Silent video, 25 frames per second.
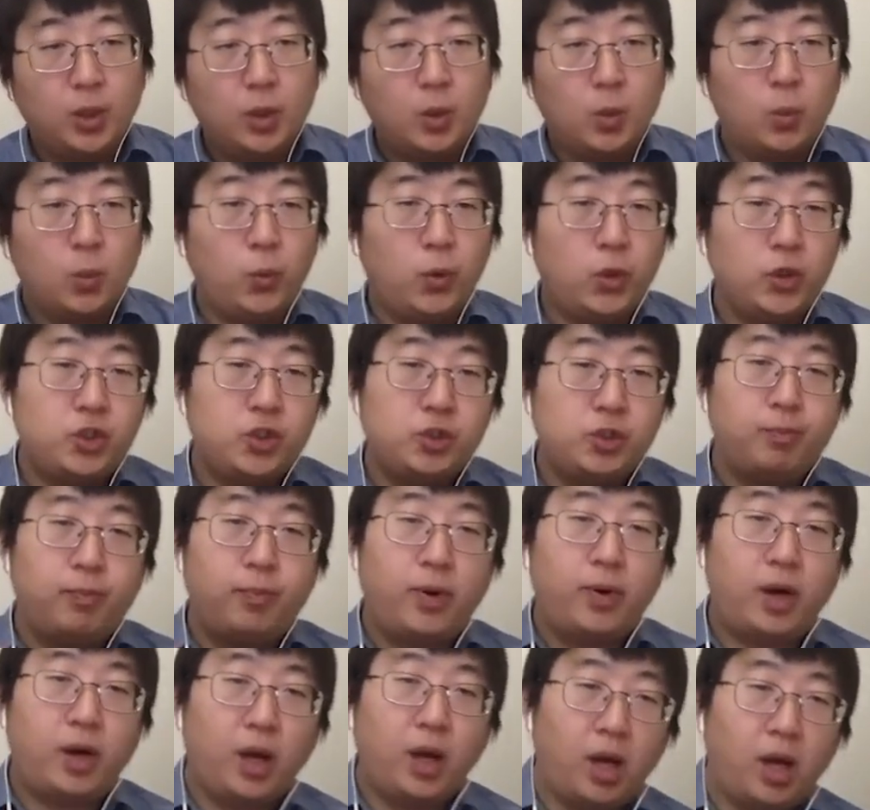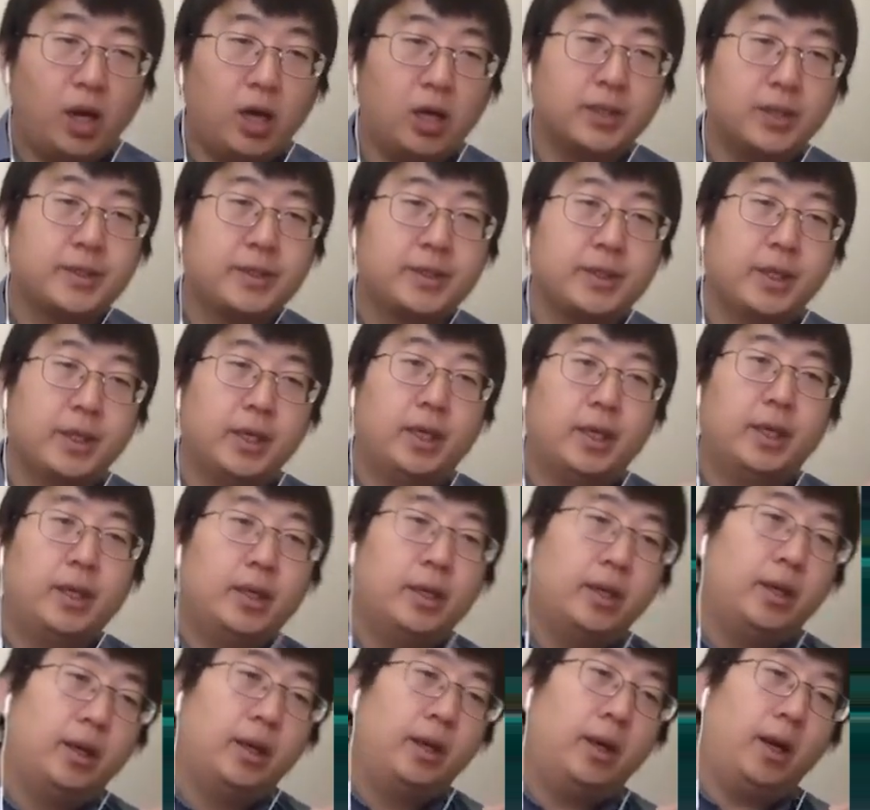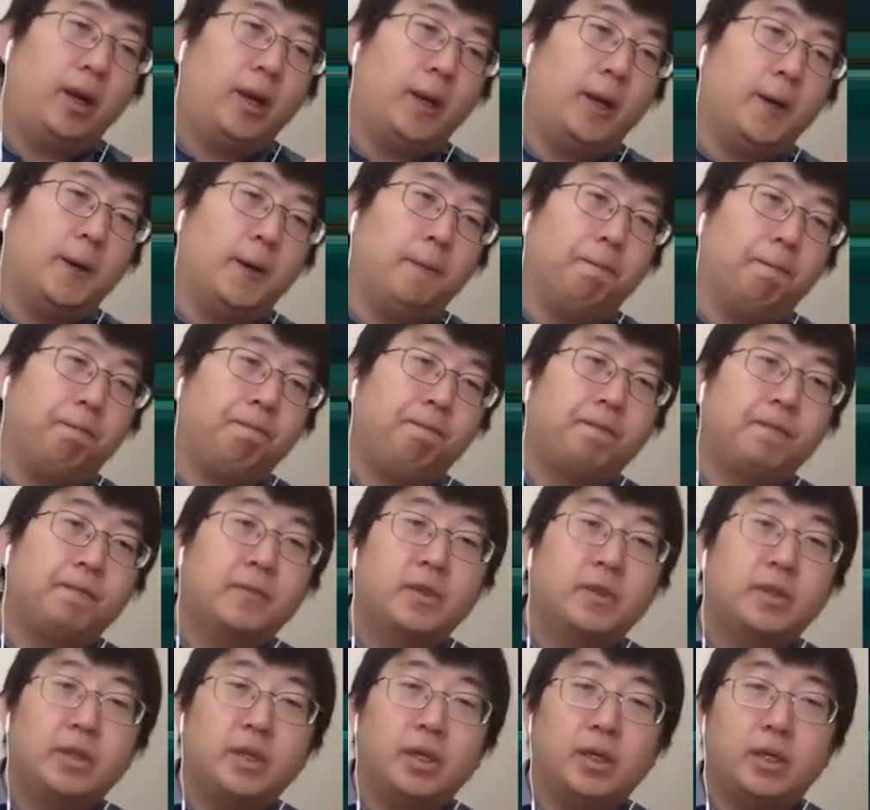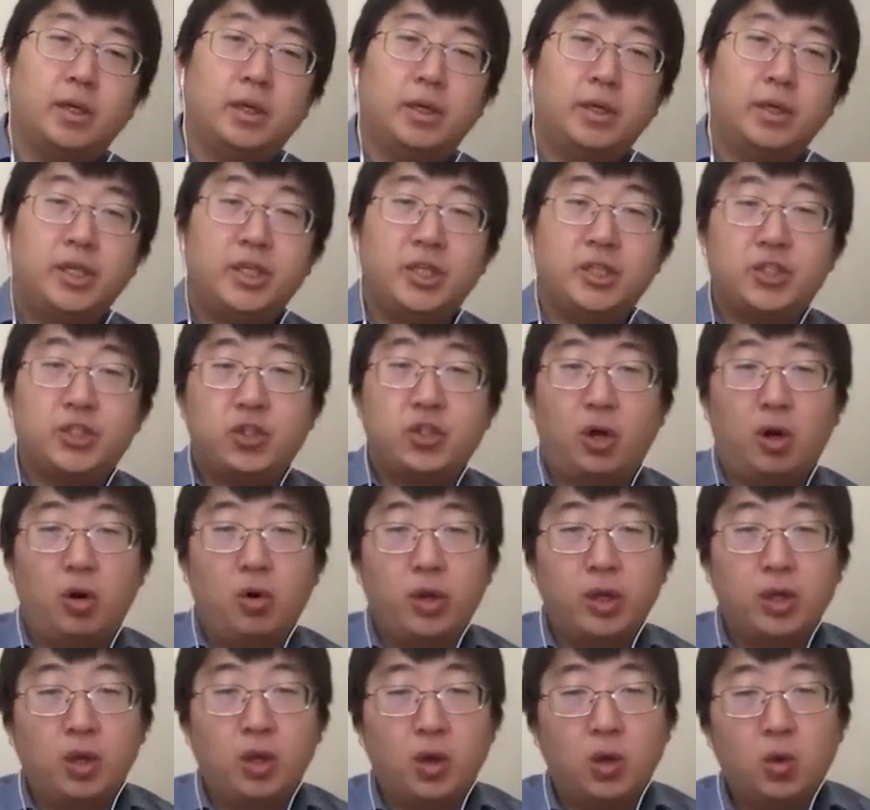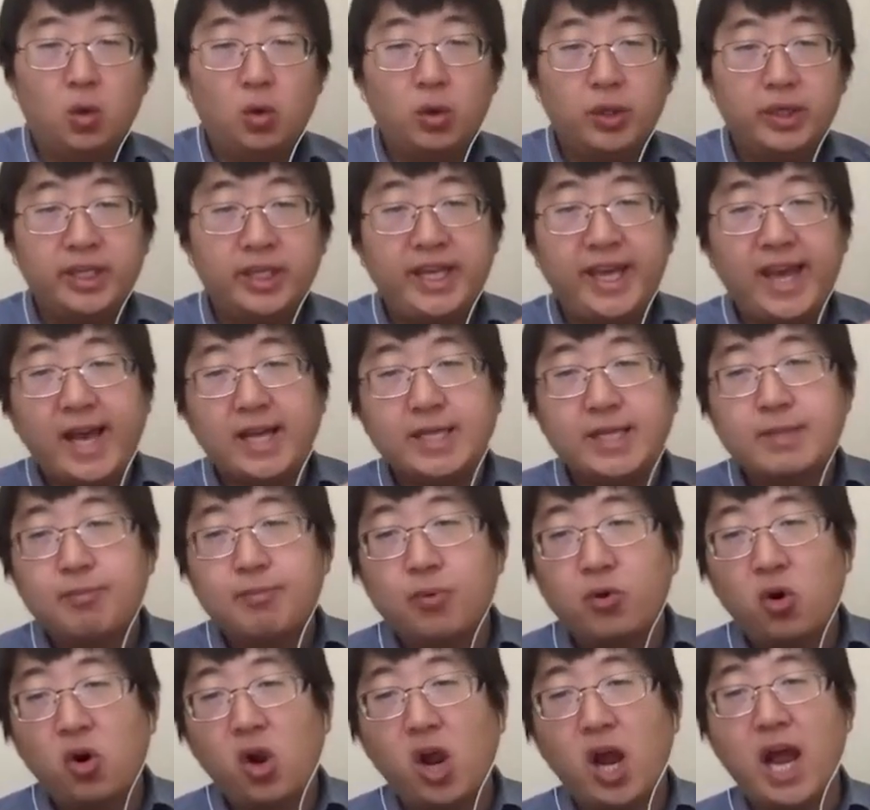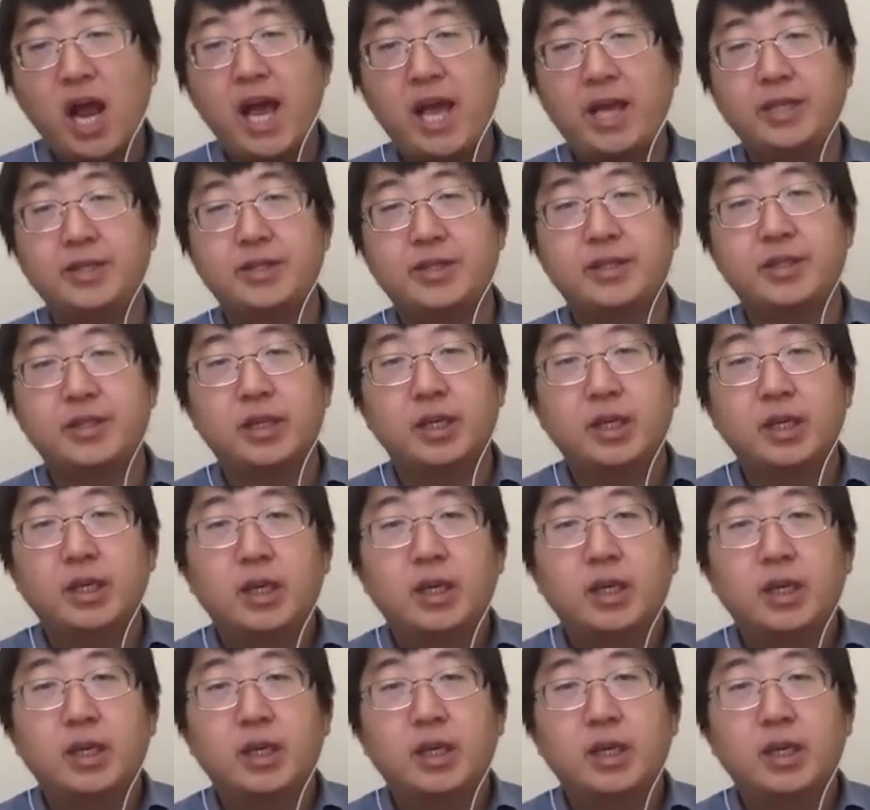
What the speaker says: which plots the historical gas price